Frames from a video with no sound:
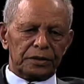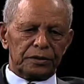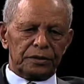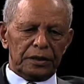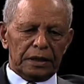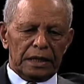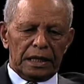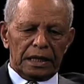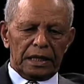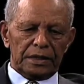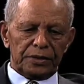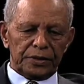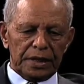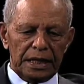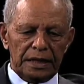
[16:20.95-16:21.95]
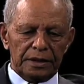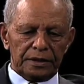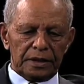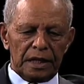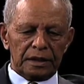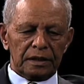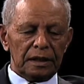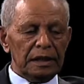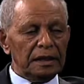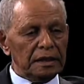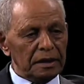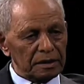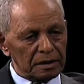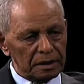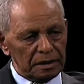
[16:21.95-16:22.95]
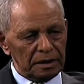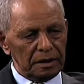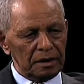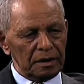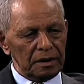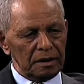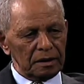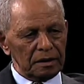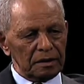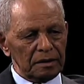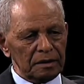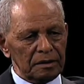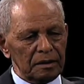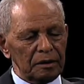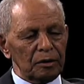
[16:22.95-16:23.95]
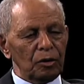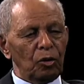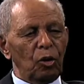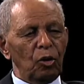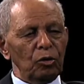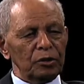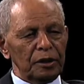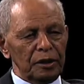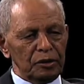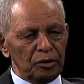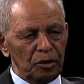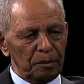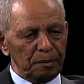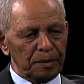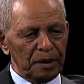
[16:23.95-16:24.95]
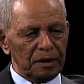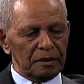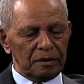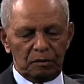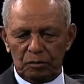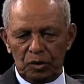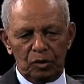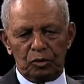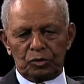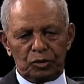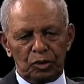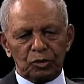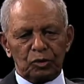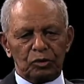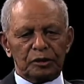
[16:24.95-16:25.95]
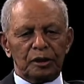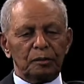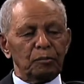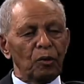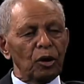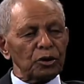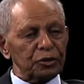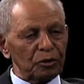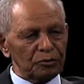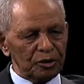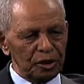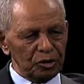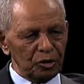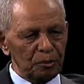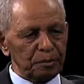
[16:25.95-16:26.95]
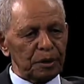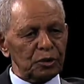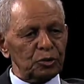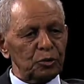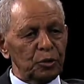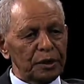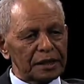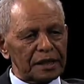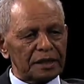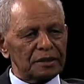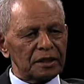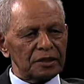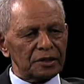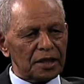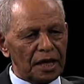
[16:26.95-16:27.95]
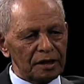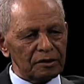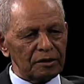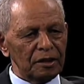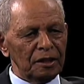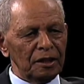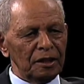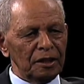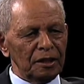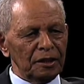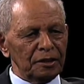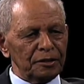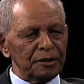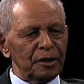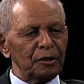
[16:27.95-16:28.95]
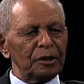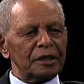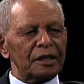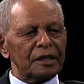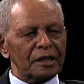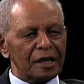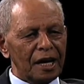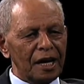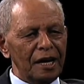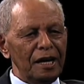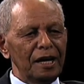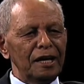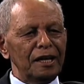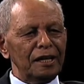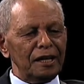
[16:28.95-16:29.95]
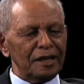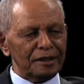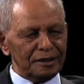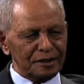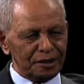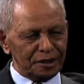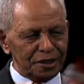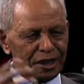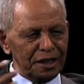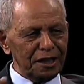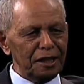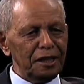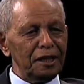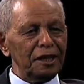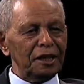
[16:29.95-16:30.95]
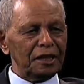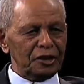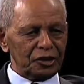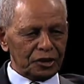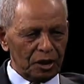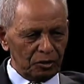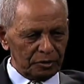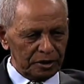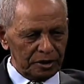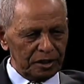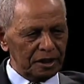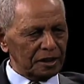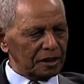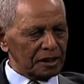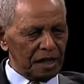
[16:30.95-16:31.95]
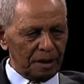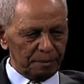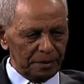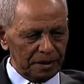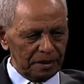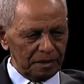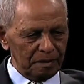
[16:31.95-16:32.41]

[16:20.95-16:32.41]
thing I can say is that in Italy, all the Ethiopians, well, not all the, most of the Ethiopians who were at the site, they were crying and singing and shouting and clapping.